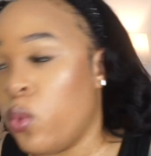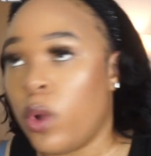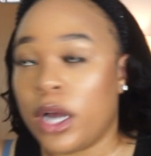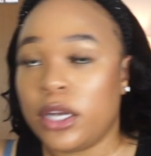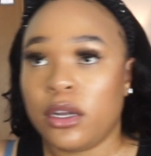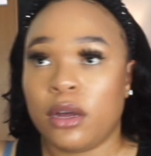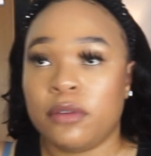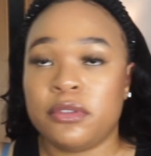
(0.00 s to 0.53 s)

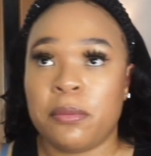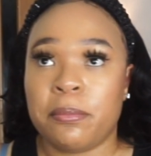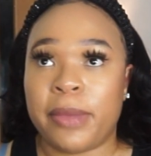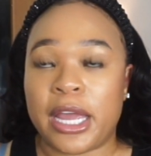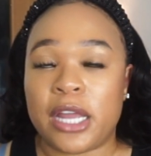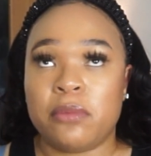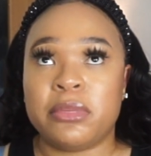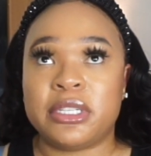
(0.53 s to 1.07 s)
One of the
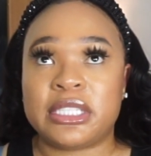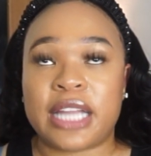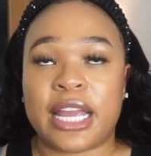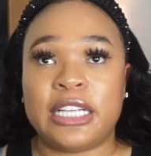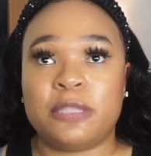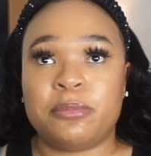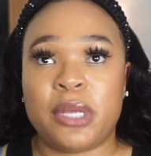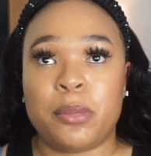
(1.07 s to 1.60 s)
main
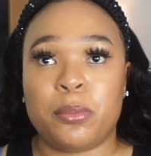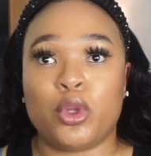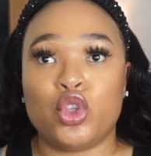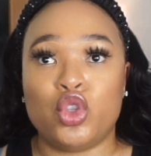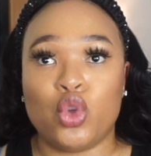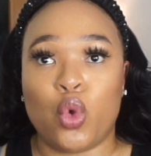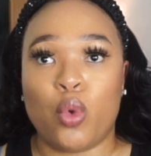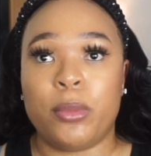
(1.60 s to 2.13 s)
mistakes people
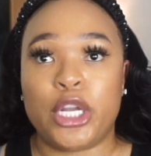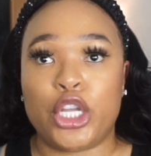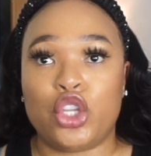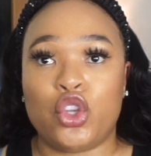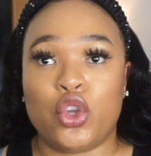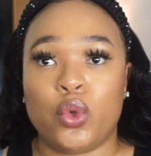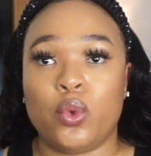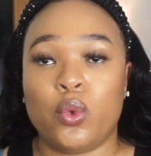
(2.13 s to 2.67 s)
normally
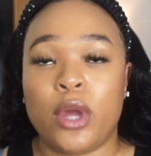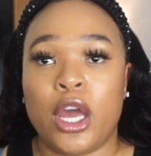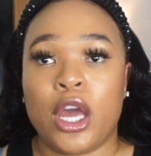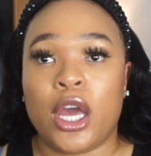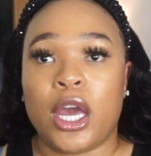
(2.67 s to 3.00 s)
do